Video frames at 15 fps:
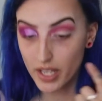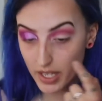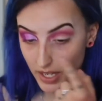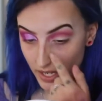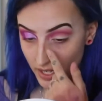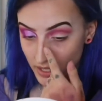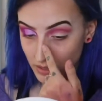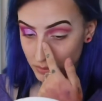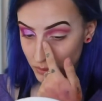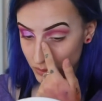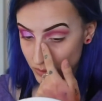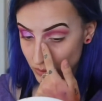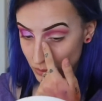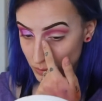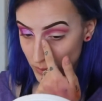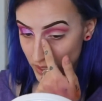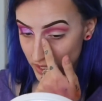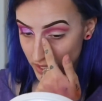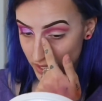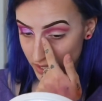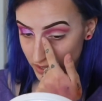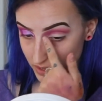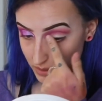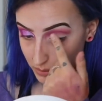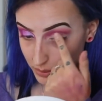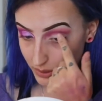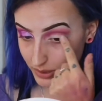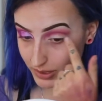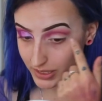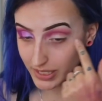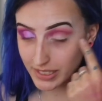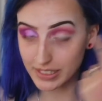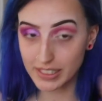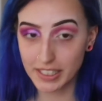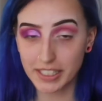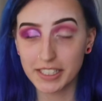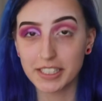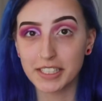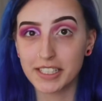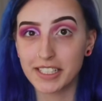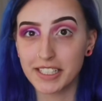and I'm going to be completely